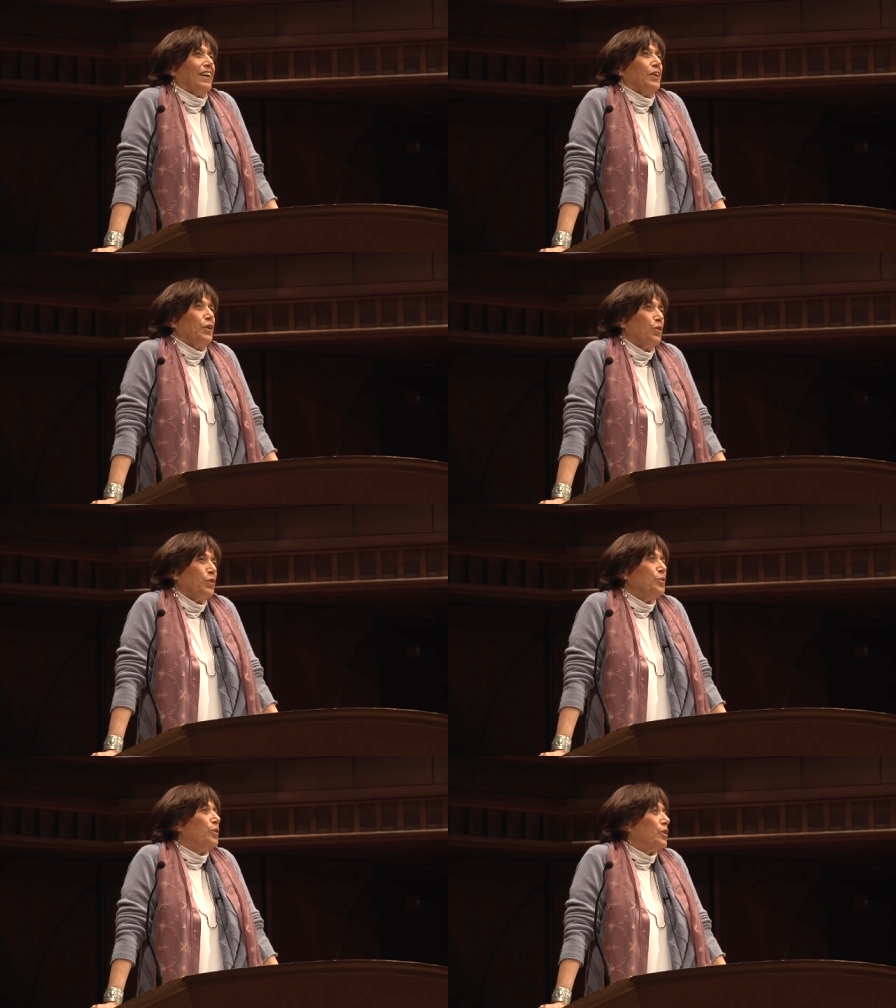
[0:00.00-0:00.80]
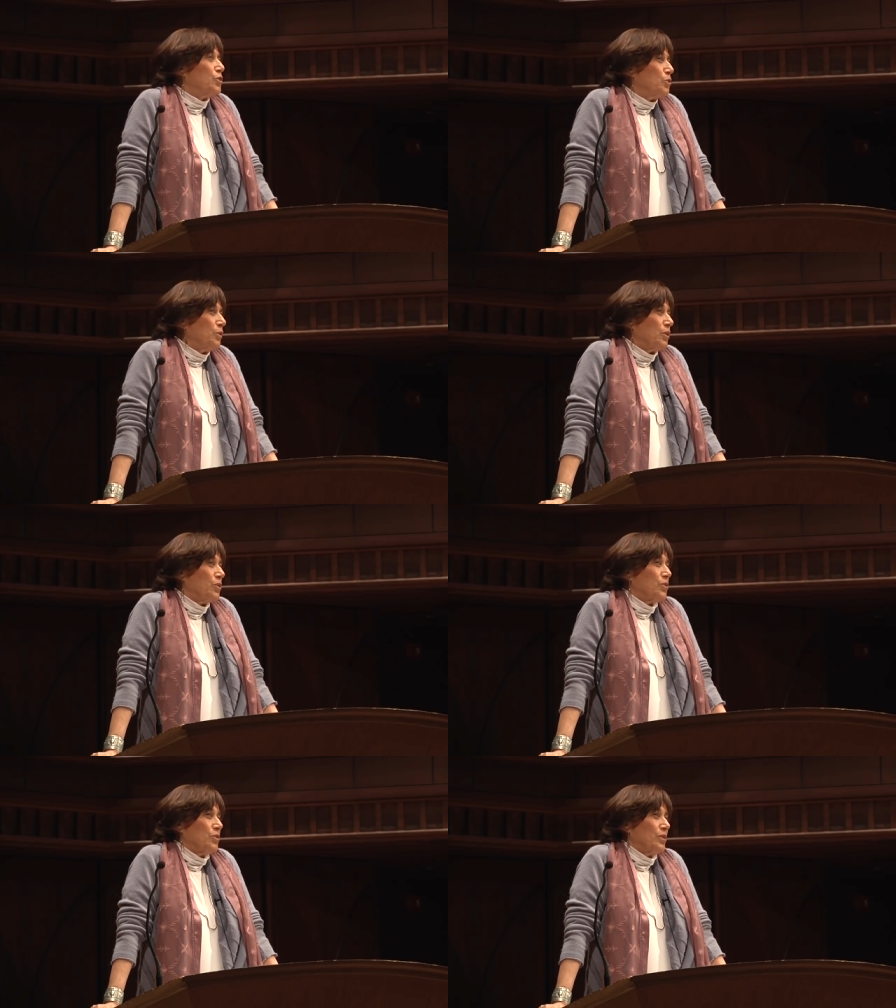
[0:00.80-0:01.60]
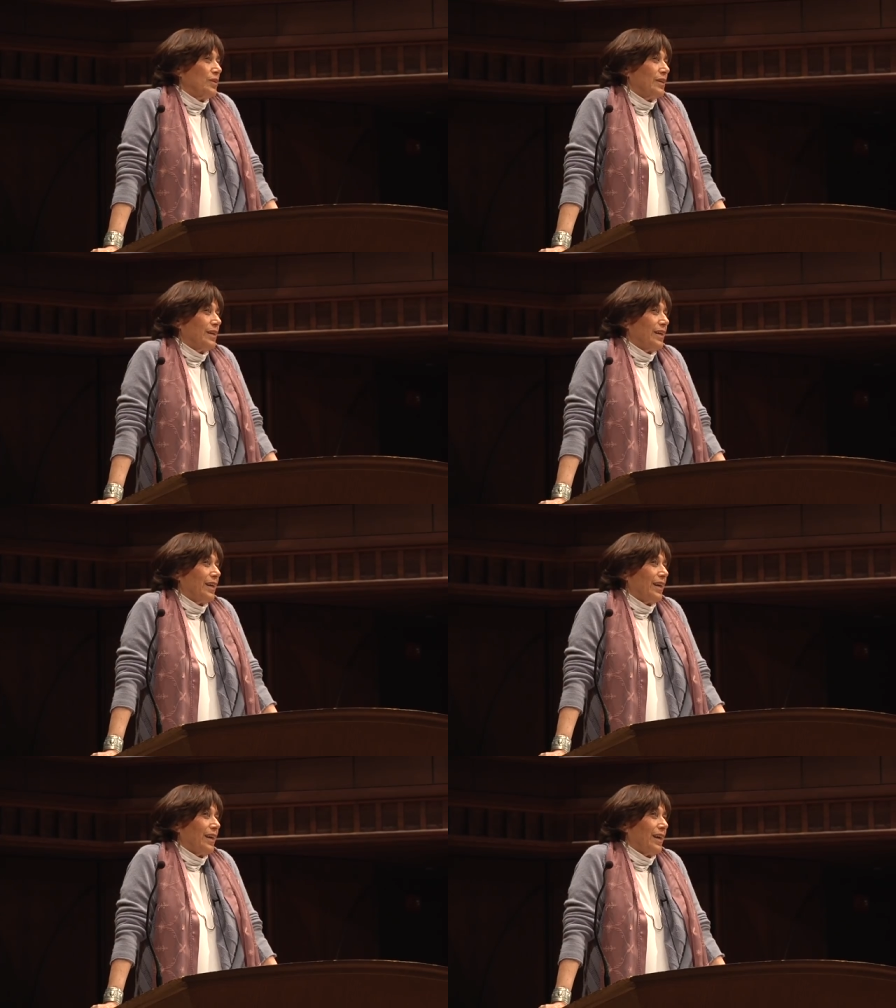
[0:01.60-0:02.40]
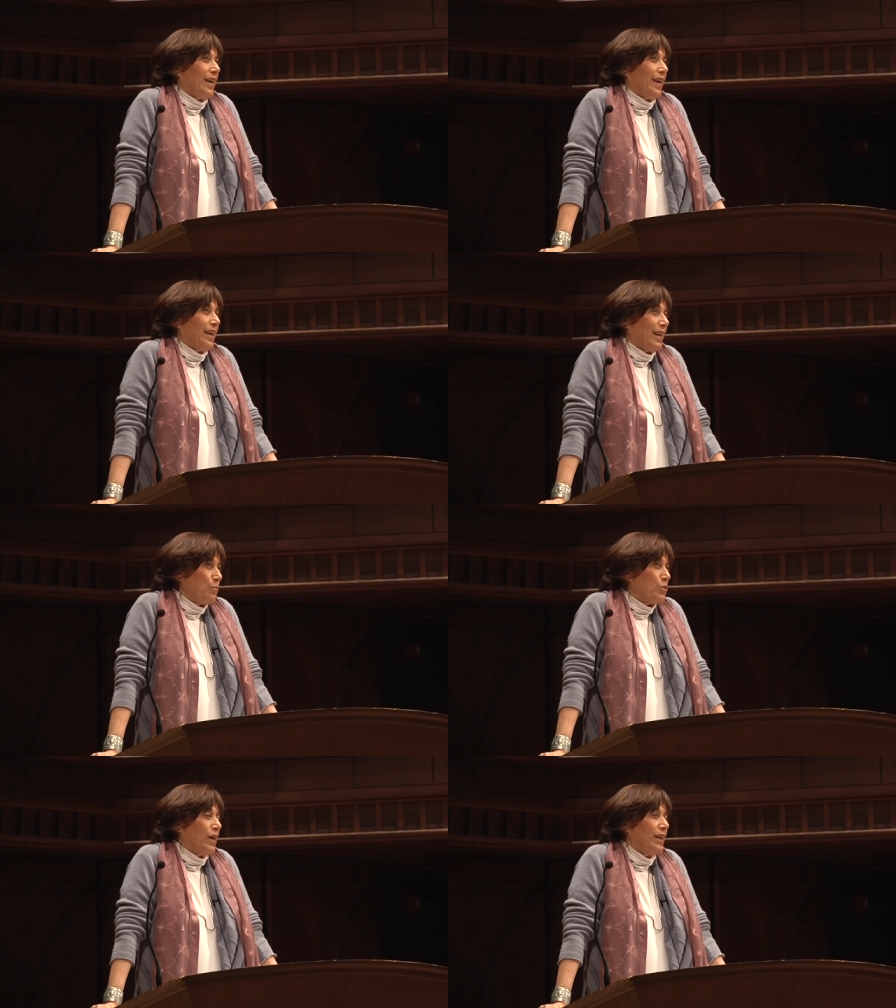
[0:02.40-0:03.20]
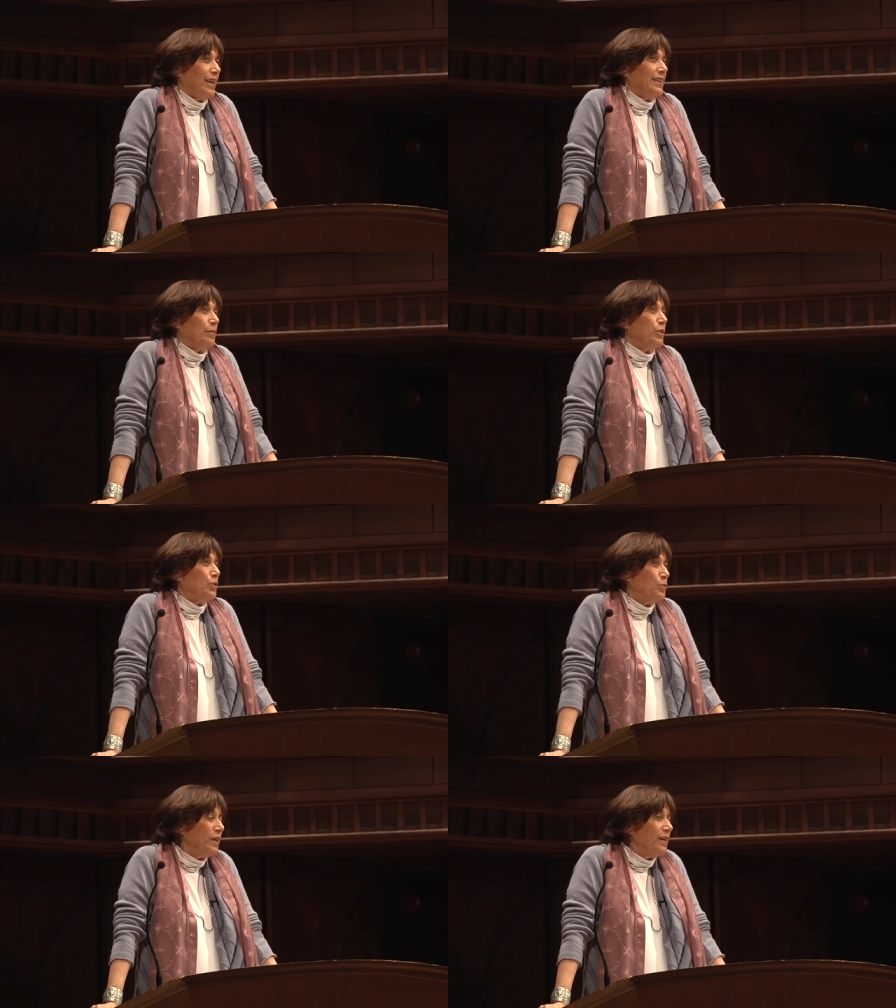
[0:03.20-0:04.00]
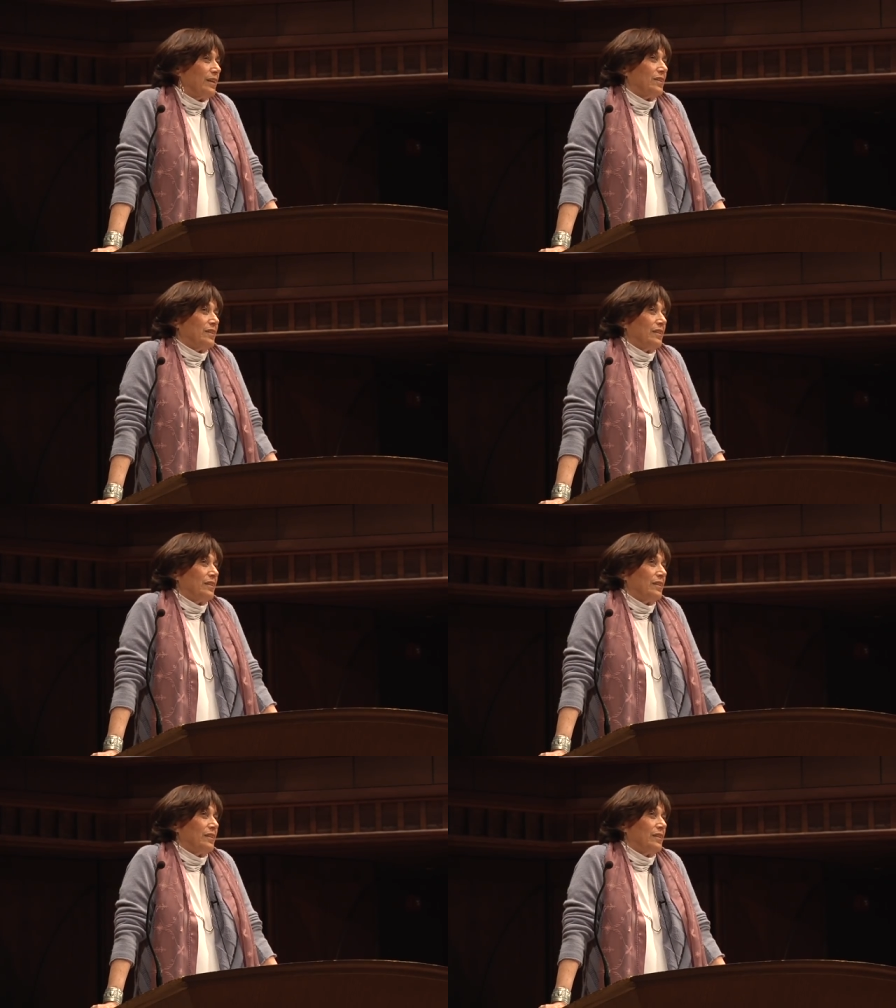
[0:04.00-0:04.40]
You know, you are Jewish and I'm Chinese, and between us,